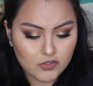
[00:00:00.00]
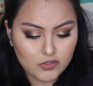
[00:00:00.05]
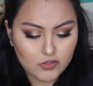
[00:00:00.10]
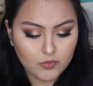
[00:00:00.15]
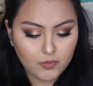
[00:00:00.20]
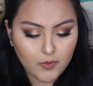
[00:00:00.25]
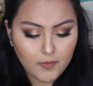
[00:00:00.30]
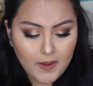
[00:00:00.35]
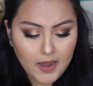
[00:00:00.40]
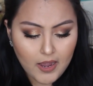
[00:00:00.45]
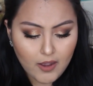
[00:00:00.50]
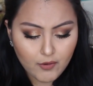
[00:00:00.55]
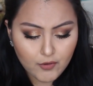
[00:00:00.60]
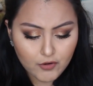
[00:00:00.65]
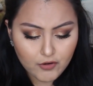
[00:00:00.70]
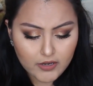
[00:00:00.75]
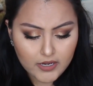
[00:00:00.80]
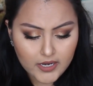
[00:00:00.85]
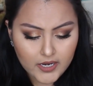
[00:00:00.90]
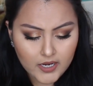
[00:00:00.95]
super
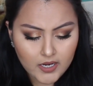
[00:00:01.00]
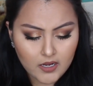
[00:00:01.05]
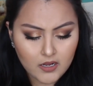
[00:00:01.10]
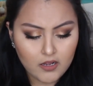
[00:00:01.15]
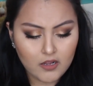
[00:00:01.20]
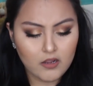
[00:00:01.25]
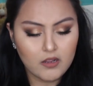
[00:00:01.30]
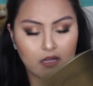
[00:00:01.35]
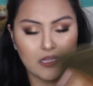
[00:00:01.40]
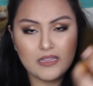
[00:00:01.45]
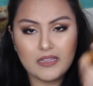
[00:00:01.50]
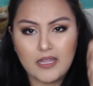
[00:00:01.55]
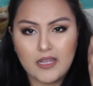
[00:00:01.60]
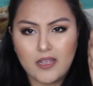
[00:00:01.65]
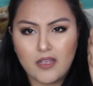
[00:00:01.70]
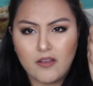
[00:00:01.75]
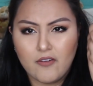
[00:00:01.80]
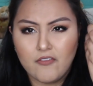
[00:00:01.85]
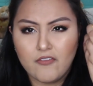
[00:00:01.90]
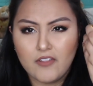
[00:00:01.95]
powdery
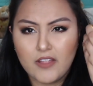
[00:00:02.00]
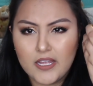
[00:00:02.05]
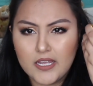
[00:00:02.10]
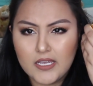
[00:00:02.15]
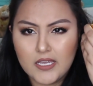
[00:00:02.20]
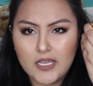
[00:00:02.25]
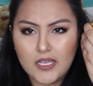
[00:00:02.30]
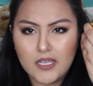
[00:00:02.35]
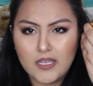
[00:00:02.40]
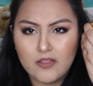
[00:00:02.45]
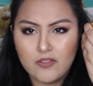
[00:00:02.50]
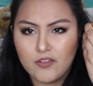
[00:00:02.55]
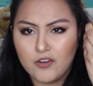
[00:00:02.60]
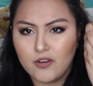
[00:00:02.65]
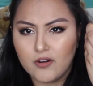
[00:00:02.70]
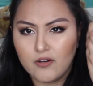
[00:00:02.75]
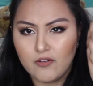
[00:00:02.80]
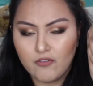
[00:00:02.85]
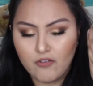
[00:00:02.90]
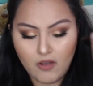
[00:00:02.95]
and flaky and
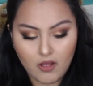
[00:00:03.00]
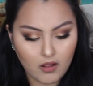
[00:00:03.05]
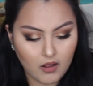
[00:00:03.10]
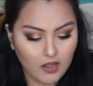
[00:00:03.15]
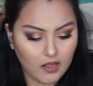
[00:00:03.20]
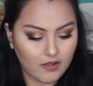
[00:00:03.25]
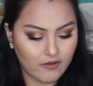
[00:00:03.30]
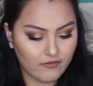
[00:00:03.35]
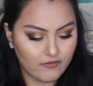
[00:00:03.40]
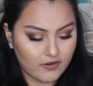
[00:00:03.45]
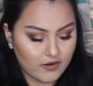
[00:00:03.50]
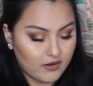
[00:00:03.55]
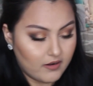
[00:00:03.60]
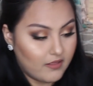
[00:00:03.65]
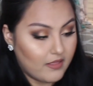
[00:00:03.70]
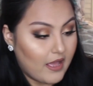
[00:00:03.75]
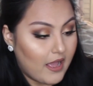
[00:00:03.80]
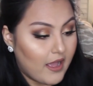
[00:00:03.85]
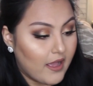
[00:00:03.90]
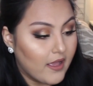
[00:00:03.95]
they're gonna fall off,
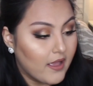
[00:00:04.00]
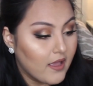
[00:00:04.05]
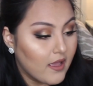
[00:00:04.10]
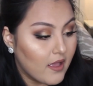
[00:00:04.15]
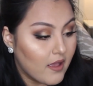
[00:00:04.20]
none of that.